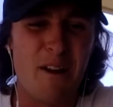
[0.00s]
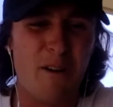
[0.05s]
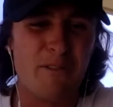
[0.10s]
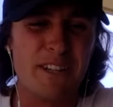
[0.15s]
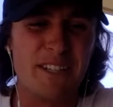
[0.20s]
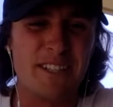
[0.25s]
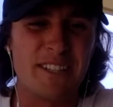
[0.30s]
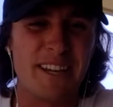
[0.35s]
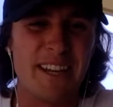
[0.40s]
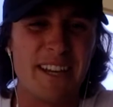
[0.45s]

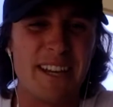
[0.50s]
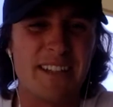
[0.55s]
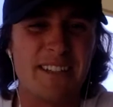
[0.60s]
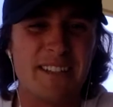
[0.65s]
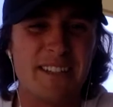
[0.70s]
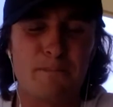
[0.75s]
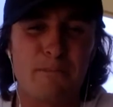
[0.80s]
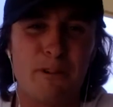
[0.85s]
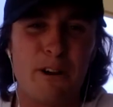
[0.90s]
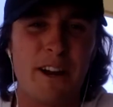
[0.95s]
obviously in
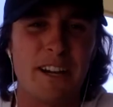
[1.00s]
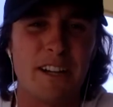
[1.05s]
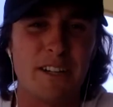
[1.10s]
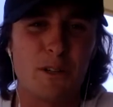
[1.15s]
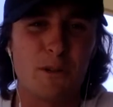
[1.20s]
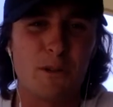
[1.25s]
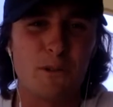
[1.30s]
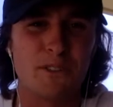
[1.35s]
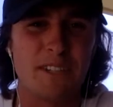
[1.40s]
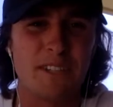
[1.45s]
spring it
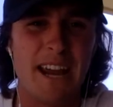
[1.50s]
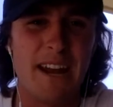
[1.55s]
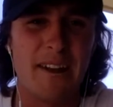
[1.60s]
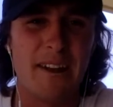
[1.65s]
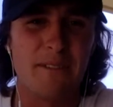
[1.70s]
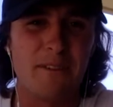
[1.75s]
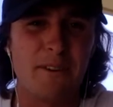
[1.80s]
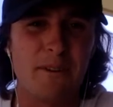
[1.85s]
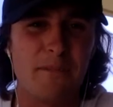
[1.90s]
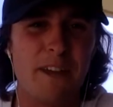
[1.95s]
cools down
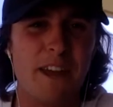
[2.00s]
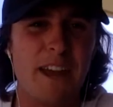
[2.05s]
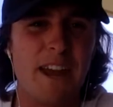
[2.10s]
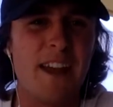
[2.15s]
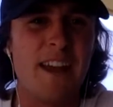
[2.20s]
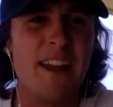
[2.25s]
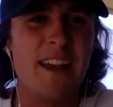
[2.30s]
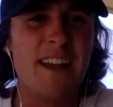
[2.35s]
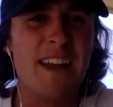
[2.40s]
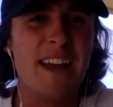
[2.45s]
a little bit,